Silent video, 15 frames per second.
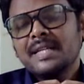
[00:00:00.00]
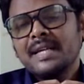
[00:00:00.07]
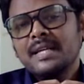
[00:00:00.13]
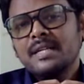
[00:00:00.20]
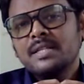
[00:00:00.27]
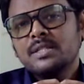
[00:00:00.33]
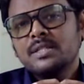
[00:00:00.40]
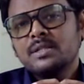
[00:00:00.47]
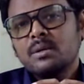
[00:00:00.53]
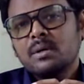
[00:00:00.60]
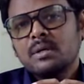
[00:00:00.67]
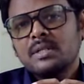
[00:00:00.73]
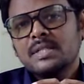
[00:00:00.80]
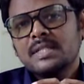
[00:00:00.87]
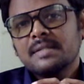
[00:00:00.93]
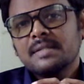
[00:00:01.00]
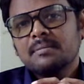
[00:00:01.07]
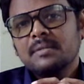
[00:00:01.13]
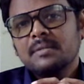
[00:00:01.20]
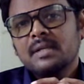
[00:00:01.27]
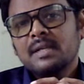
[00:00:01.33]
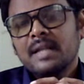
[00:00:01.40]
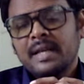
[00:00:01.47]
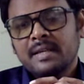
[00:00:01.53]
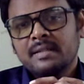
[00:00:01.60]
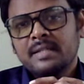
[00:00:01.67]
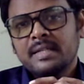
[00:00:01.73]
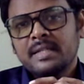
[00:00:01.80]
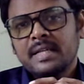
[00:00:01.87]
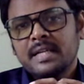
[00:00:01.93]
is not like
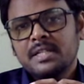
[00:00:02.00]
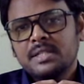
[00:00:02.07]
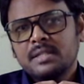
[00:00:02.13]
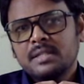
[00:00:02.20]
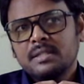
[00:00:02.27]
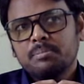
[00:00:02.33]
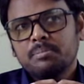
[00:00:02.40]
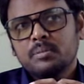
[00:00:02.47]
that actually.